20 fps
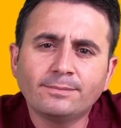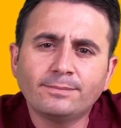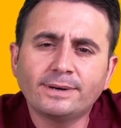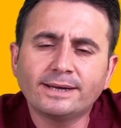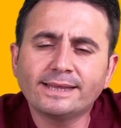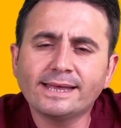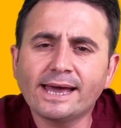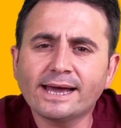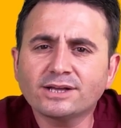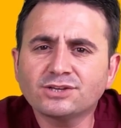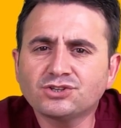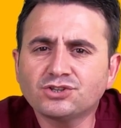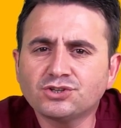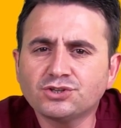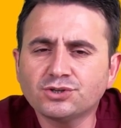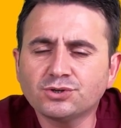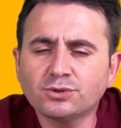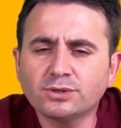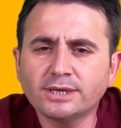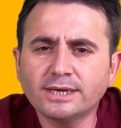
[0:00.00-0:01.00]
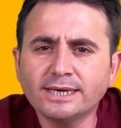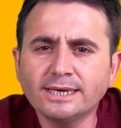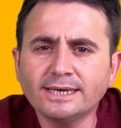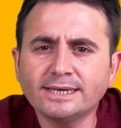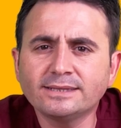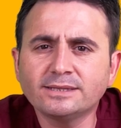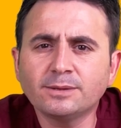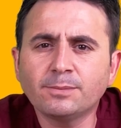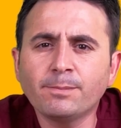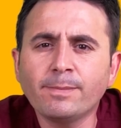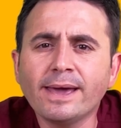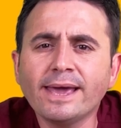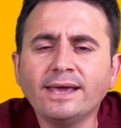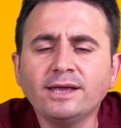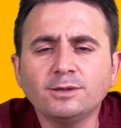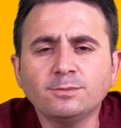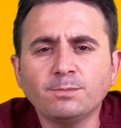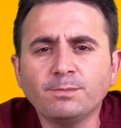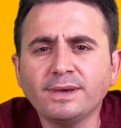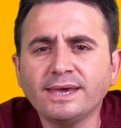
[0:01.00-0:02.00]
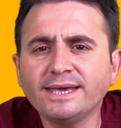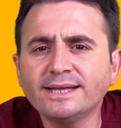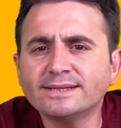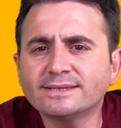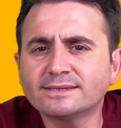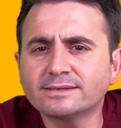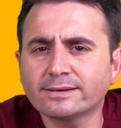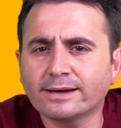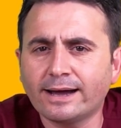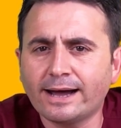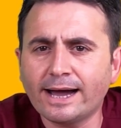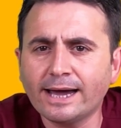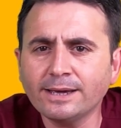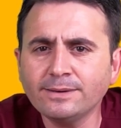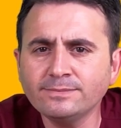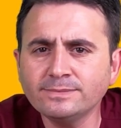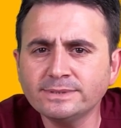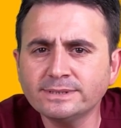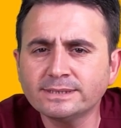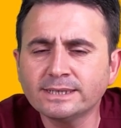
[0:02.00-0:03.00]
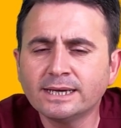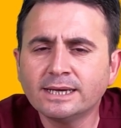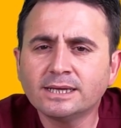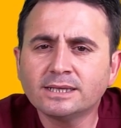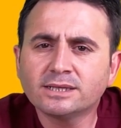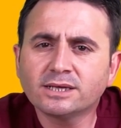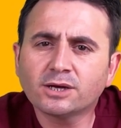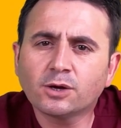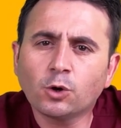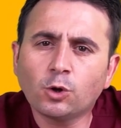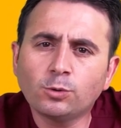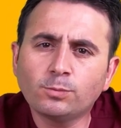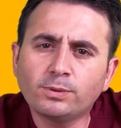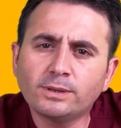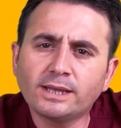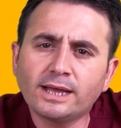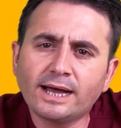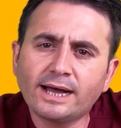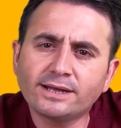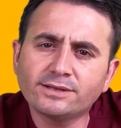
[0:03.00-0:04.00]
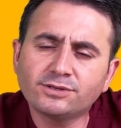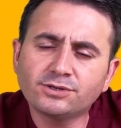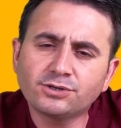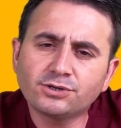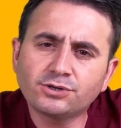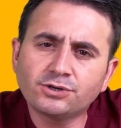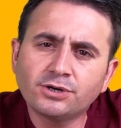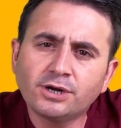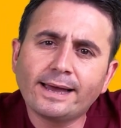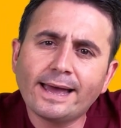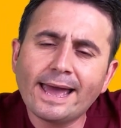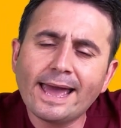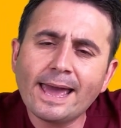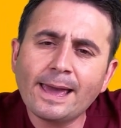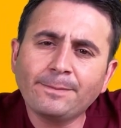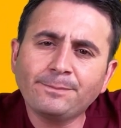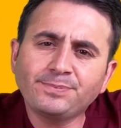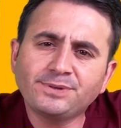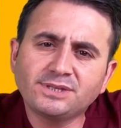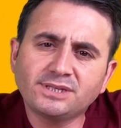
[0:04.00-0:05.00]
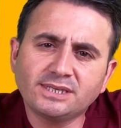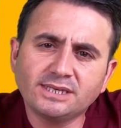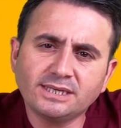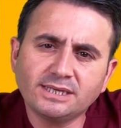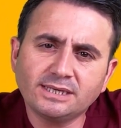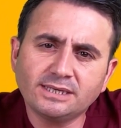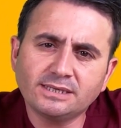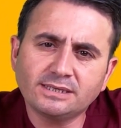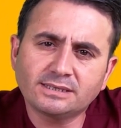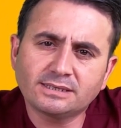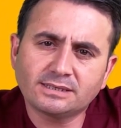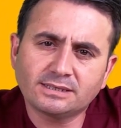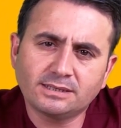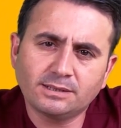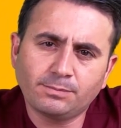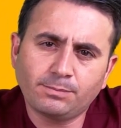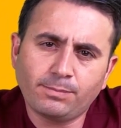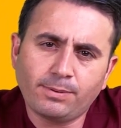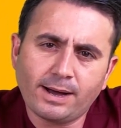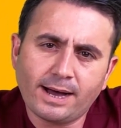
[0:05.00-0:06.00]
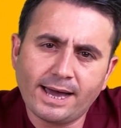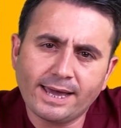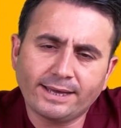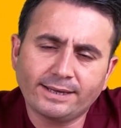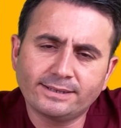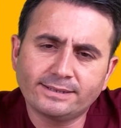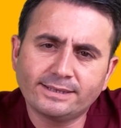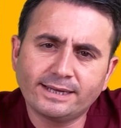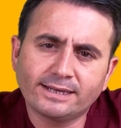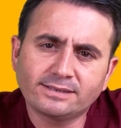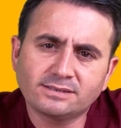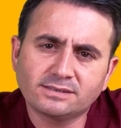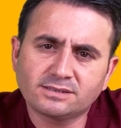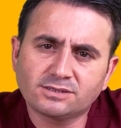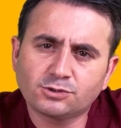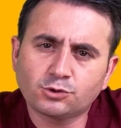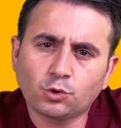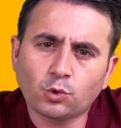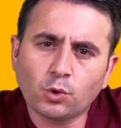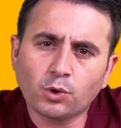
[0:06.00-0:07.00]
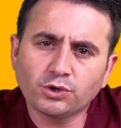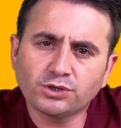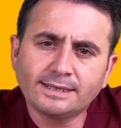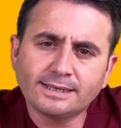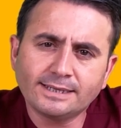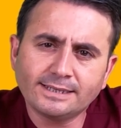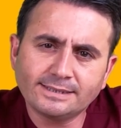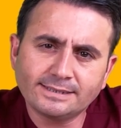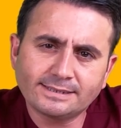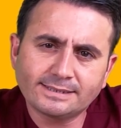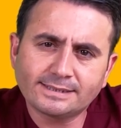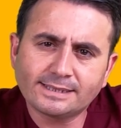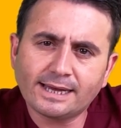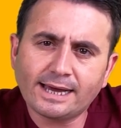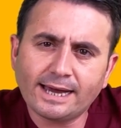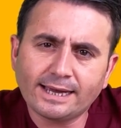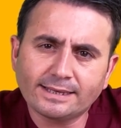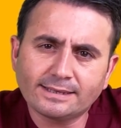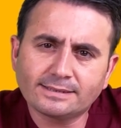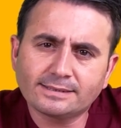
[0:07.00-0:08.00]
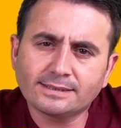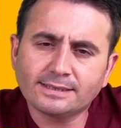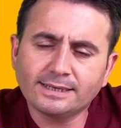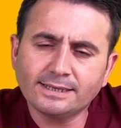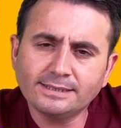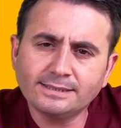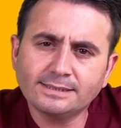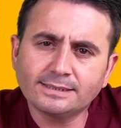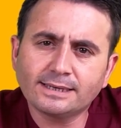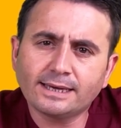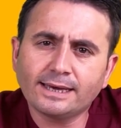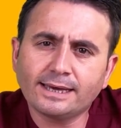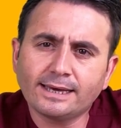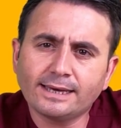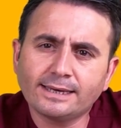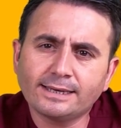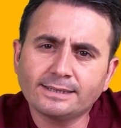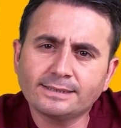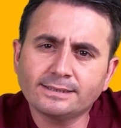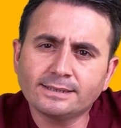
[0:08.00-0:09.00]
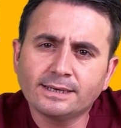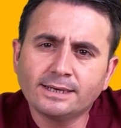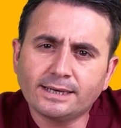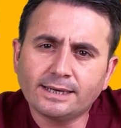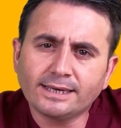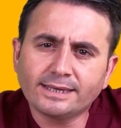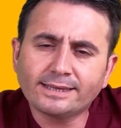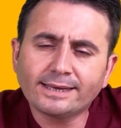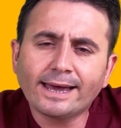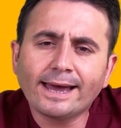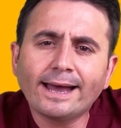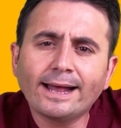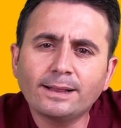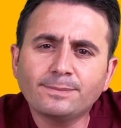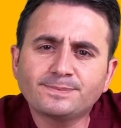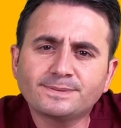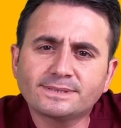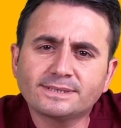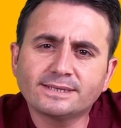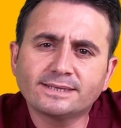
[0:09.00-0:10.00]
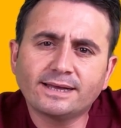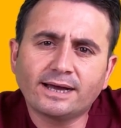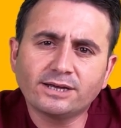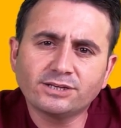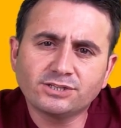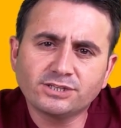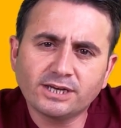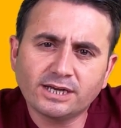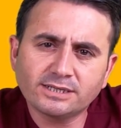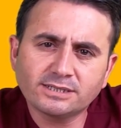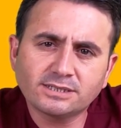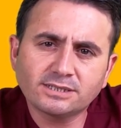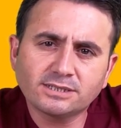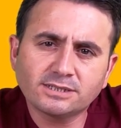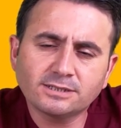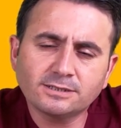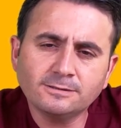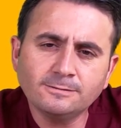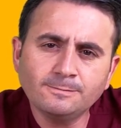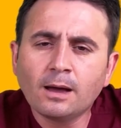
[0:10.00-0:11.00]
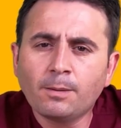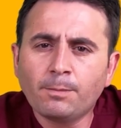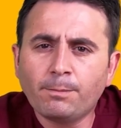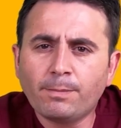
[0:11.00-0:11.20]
But actually in the main meal times, the gallbladder empties the bile that's stored inside it and it helps the digestion.